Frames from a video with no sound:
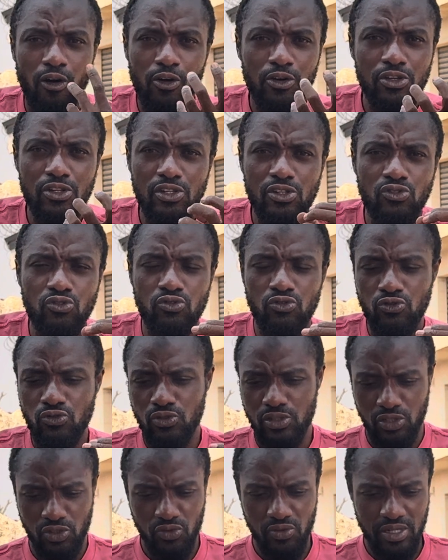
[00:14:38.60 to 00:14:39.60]
All you need to do
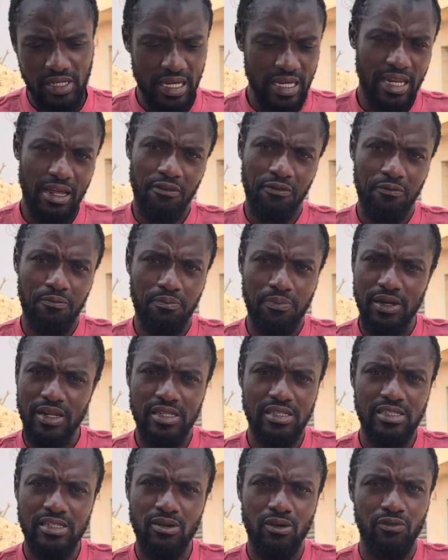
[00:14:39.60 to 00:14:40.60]
is to gather
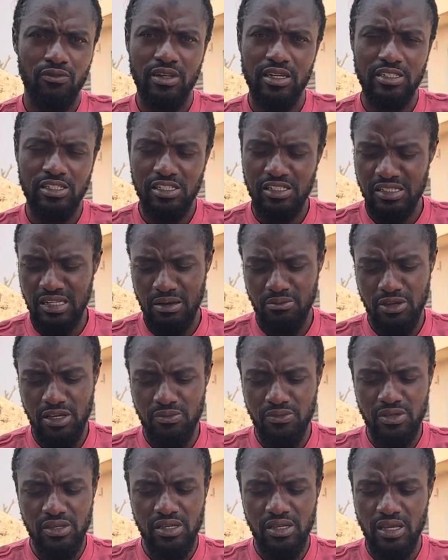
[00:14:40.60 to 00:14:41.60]
plenty of the ginger,
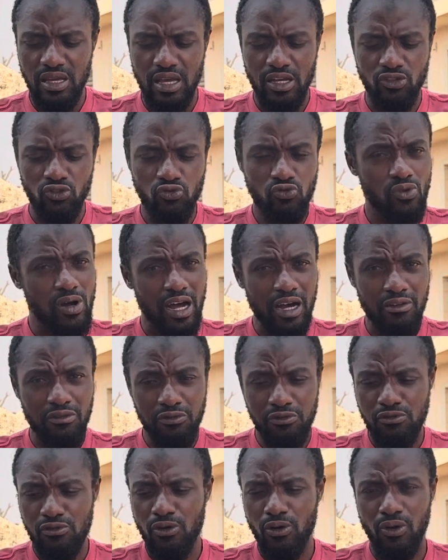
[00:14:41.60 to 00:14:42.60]
maybe a 2
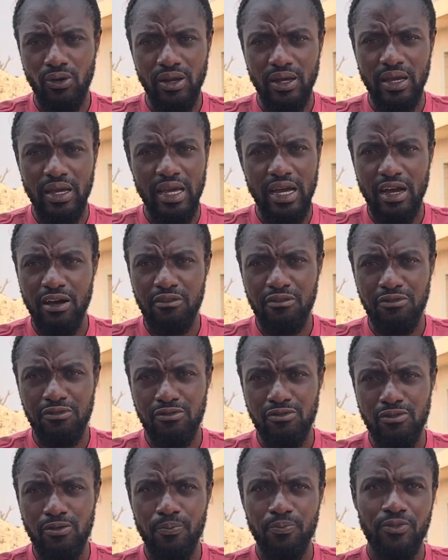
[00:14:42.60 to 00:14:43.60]
handful or a
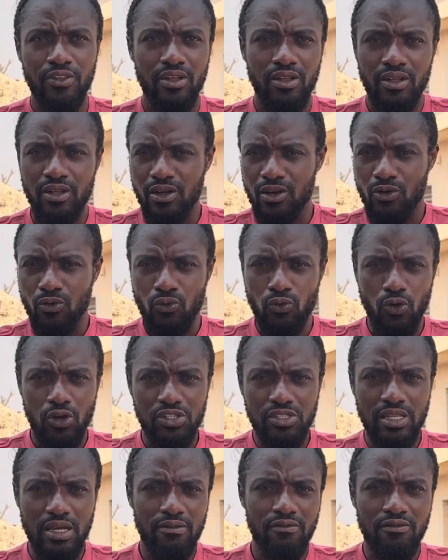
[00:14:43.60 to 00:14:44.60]
handful.
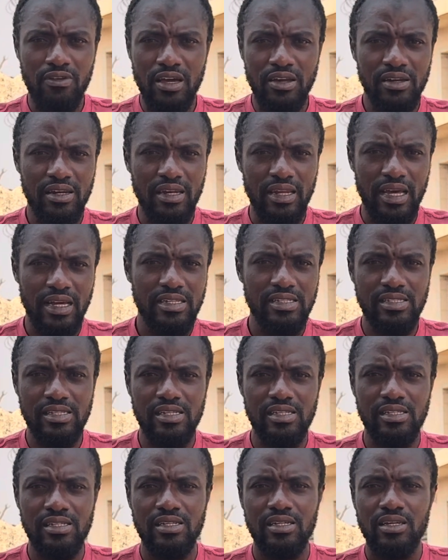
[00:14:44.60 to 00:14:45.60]
Wash them very
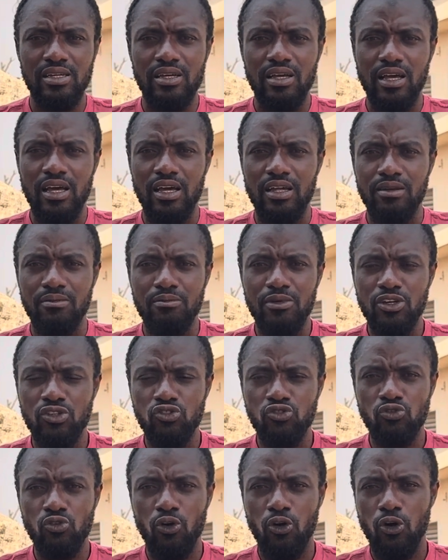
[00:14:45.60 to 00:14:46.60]
nicely and make
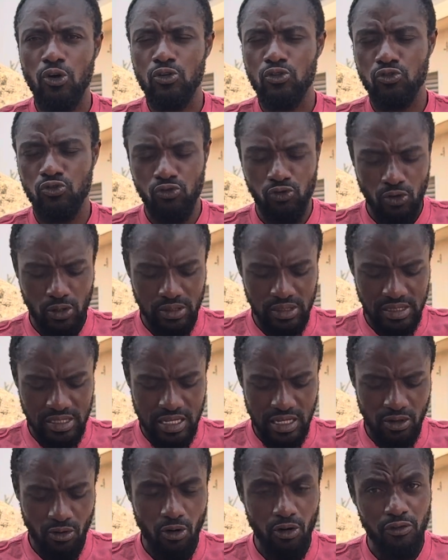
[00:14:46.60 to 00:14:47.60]
sure you don't
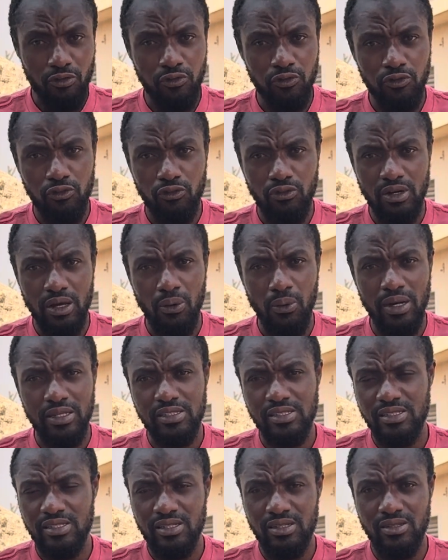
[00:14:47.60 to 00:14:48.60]
take off
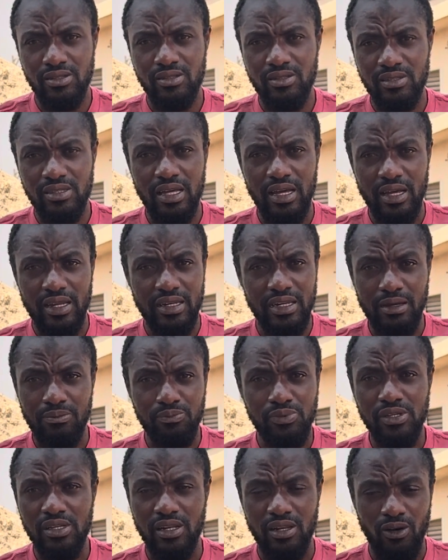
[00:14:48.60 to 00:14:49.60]
the
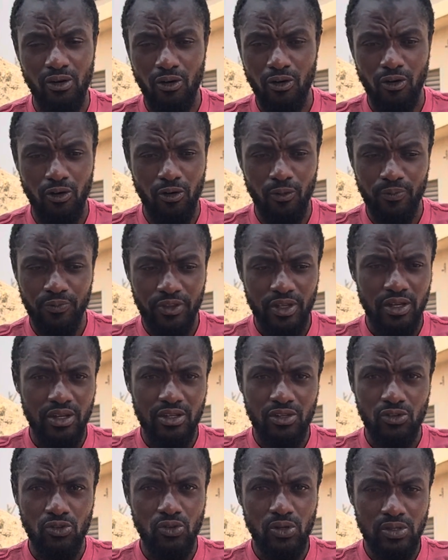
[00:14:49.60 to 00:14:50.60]
peel, or
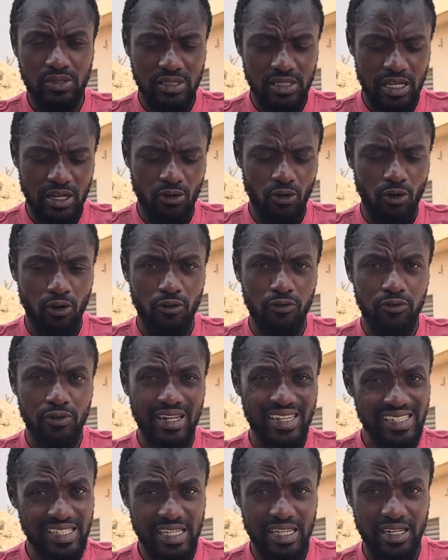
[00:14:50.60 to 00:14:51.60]
you don't take off
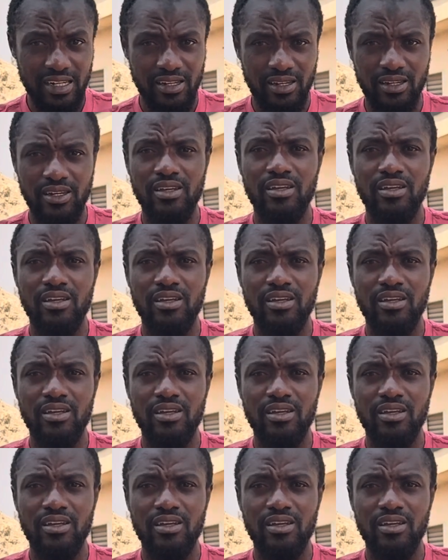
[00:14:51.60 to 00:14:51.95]
the skin.